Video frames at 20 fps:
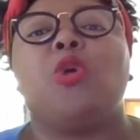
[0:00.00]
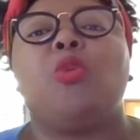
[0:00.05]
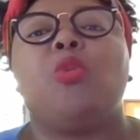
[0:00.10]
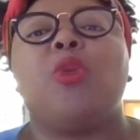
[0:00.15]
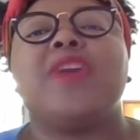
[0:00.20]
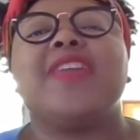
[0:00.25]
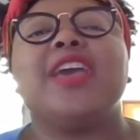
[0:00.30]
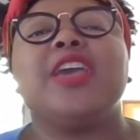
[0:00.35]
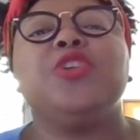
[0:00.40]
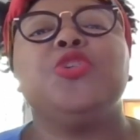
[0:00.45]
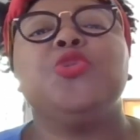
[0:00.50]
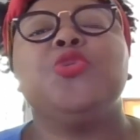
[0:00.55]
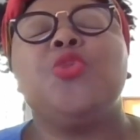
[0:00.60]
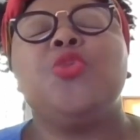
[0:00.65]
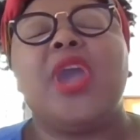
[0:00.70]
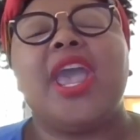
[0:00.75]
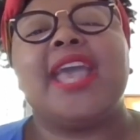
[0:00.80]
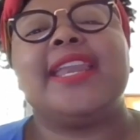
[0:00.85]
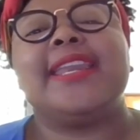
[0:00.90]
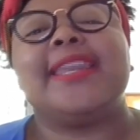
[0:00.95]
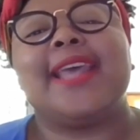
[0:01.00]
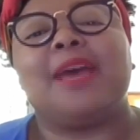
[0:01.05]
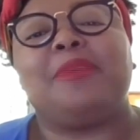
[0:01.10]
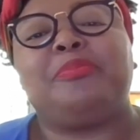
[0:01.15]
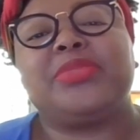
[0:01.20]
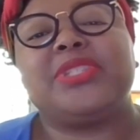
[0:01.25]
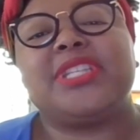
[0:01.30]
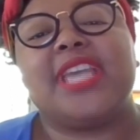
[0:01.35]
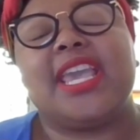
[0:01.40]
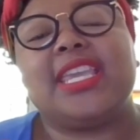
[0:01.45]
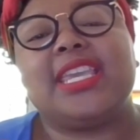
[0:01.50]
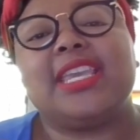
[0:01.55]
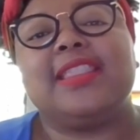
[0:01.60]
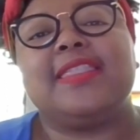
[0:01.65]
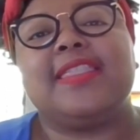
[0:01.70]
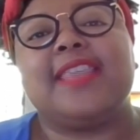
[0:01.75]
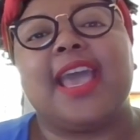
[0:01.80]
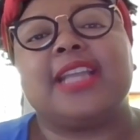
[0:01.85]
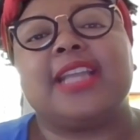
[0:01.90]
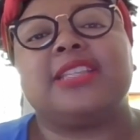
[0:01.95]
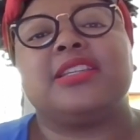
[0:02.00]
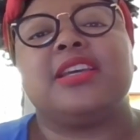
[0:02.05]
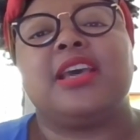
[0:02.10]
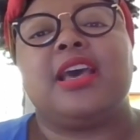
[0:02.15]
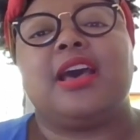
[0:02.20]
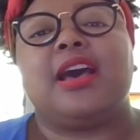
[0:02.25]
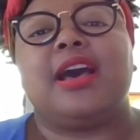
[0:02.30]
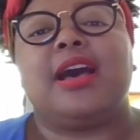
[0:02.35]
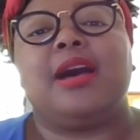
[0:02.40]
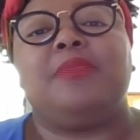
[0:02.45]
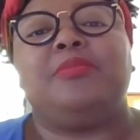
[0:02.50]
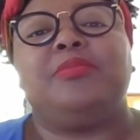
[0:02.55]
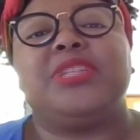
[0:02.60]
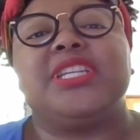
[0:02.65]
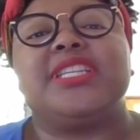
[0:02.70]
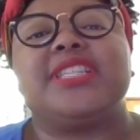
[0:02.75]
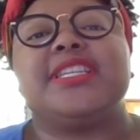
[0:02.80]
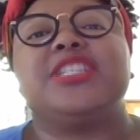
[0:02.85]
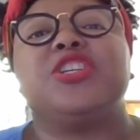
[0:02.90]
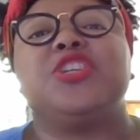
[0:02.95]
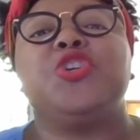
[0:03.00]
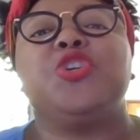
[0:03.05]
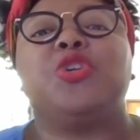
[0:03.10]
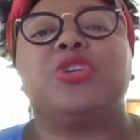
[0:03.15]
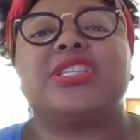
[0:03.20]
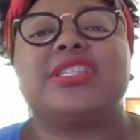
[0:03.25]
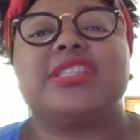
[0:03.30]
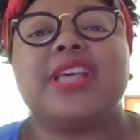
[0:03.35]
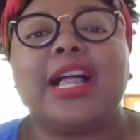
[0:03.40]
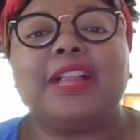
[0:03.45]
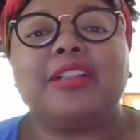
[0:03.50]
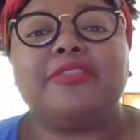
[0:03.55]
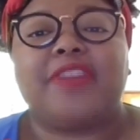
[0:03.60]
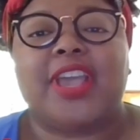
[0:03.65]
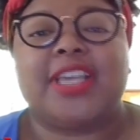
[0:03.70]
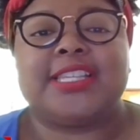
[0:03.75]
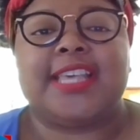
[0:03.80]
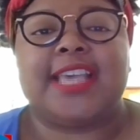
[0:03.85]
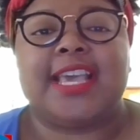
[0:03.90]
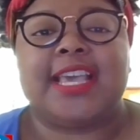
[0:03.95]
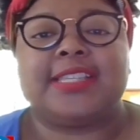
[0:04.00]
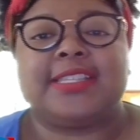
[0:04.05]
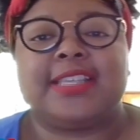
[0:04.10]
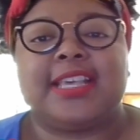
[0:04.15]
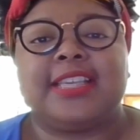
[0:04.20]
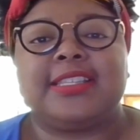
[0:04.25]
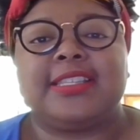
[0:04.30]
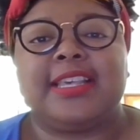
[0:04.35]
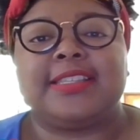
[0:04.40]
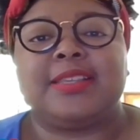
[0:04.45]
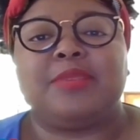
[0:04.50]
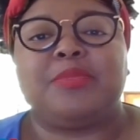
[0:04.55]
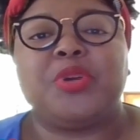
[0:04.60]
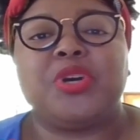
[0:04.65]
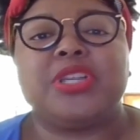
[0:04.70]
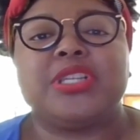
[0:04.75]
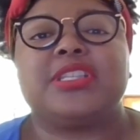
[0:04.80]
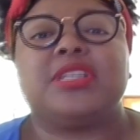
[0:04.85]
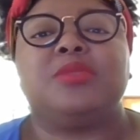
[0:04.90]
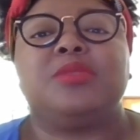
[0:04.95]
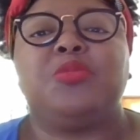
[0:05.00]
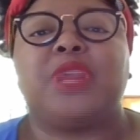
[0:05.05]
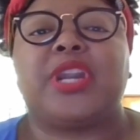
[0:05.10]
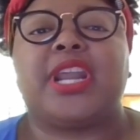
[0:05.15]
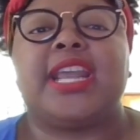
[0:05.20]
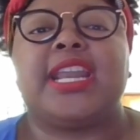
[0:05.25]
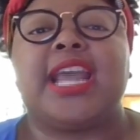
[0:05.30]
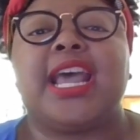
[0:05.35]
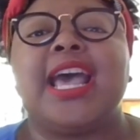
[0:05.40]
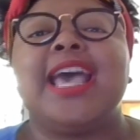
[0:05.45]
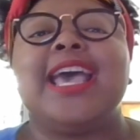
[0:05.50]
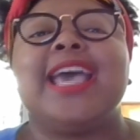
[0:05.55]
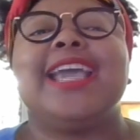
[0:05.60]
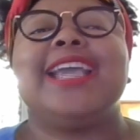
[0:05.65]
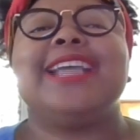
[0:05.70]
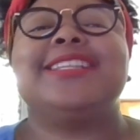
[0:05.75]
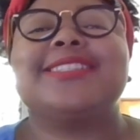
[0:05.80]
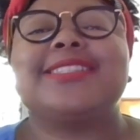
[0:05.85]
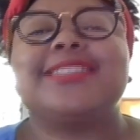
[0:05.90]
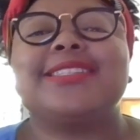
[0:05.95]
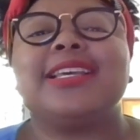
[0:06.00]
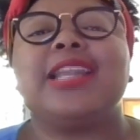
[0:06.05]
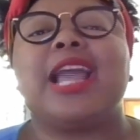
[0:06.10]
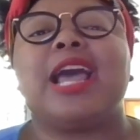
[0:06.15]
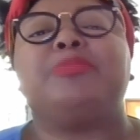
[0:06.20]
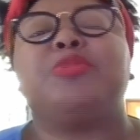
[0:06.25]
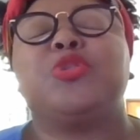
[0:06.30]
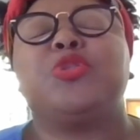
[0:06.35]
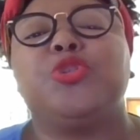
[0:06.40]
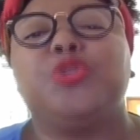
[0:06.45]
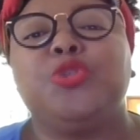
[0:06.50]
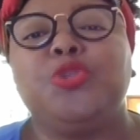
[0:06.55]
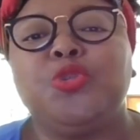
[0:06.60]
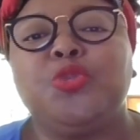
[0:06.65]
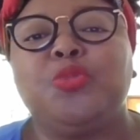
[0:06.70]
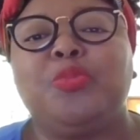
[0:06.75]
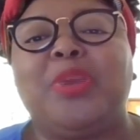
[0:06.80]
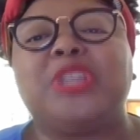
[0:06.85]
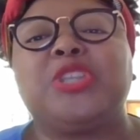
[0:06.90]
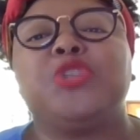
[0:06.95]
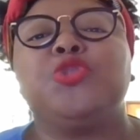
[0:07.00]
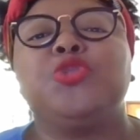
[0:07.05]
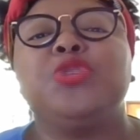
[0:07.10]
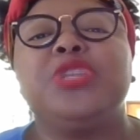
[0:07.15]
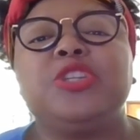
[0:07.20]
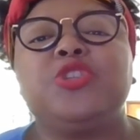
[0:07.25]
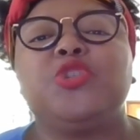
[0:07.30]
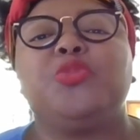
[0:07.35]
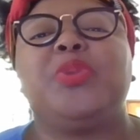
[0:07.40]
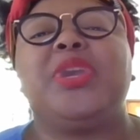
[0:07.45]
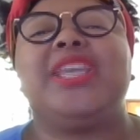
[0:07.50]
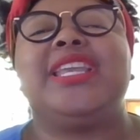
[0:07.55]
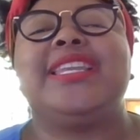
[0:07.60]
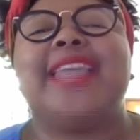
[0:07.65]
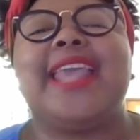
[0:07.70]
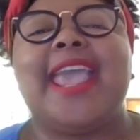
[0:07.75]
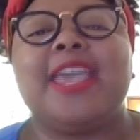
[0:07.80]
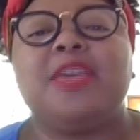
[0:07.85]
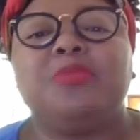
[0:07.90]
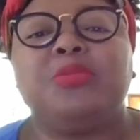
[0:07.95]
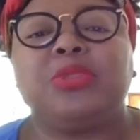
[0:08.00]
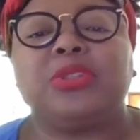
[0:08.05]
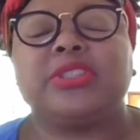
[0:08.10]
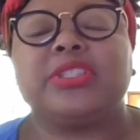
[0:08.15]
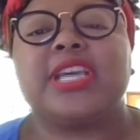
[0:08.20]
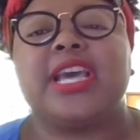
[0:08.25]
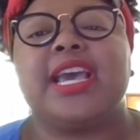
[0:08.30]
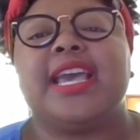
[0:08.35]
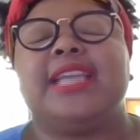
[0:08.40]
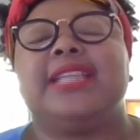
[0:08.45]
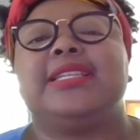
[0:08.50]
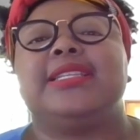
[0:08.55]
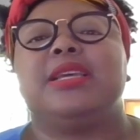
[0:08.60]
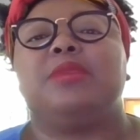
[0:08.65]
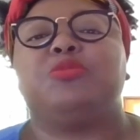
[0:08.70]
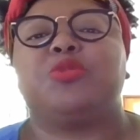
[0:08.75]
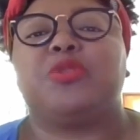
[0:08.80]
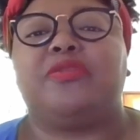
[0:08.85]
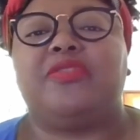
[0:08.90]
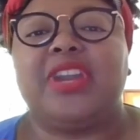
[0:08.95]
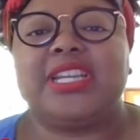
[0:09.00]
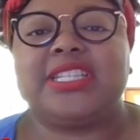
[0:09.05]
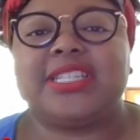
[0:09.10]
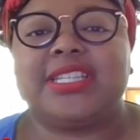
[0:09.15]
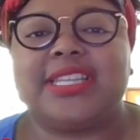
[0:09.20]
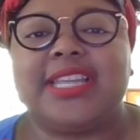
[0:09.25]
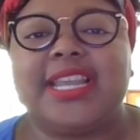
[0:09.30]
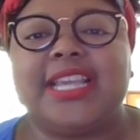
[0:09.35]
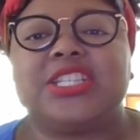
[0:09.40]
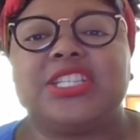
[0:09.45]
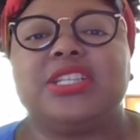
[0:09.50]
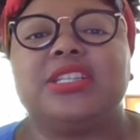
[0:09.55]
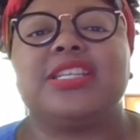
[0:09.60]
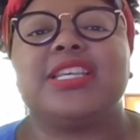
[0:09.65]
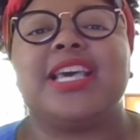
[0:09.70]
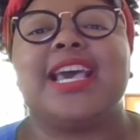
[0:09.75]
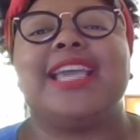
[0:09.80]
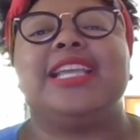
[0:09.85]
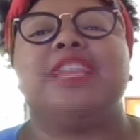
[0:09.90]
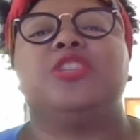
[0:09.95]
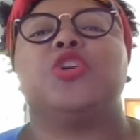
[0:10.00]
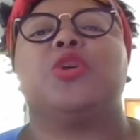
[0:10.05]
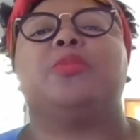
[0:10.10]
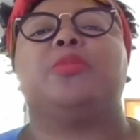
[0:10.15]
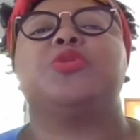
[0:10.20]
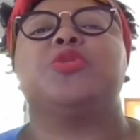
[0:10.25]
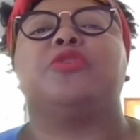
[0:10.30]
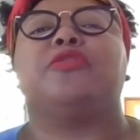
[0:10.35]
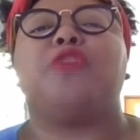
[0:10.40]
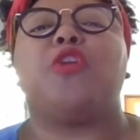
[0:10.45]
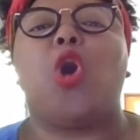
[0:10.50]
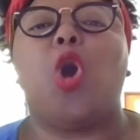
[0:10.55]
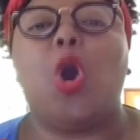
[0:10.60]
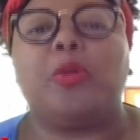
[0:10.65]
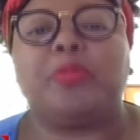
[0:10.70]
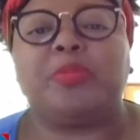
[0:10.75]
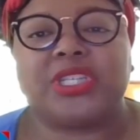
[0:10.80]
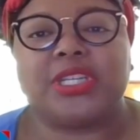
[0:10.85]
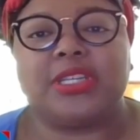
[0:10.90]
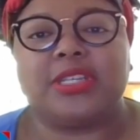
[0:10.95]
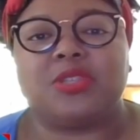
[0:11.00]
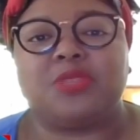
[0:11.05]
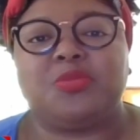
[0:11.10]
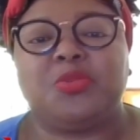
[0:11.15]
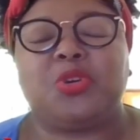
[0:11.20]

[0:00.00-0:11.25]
Whether you end up taking that um, decision yourself as as, as, as, as a person, Morena, it's still up to you, but you need to be enabled in terms of legislations, in terms of options.